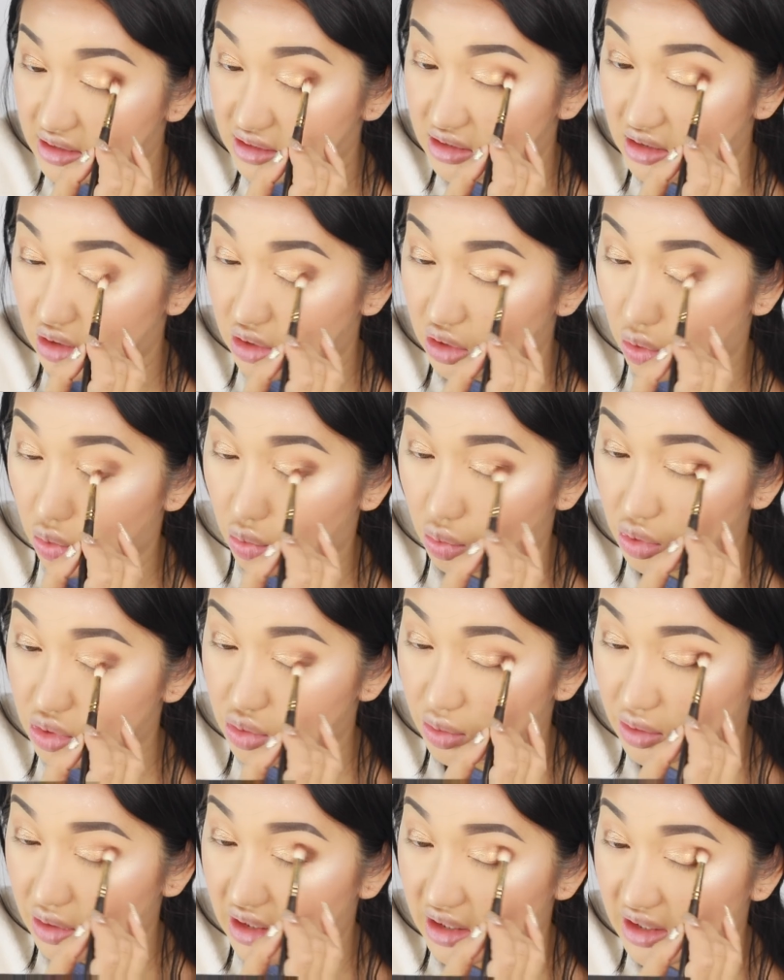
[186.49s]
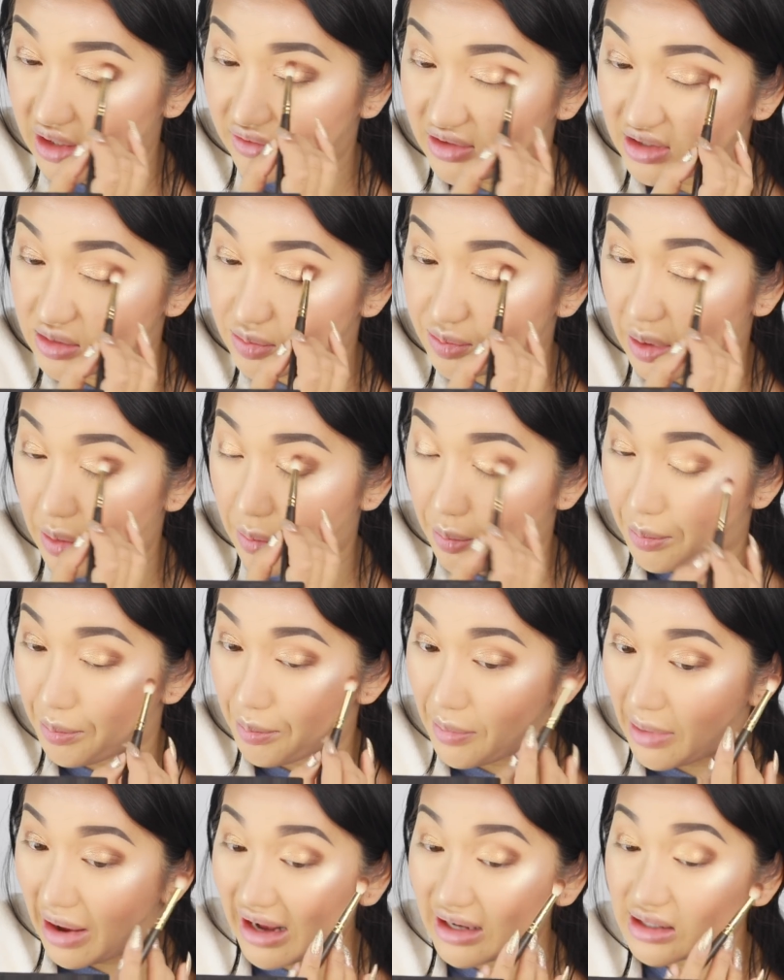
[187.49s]
So you always want to leave this bit
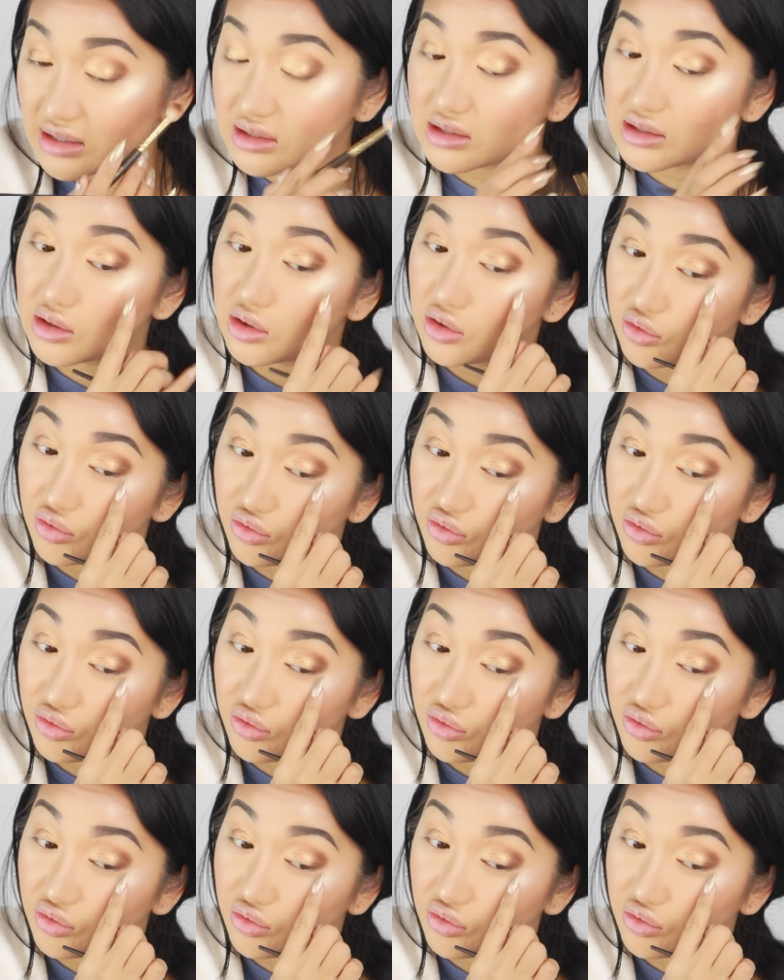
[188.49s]
matte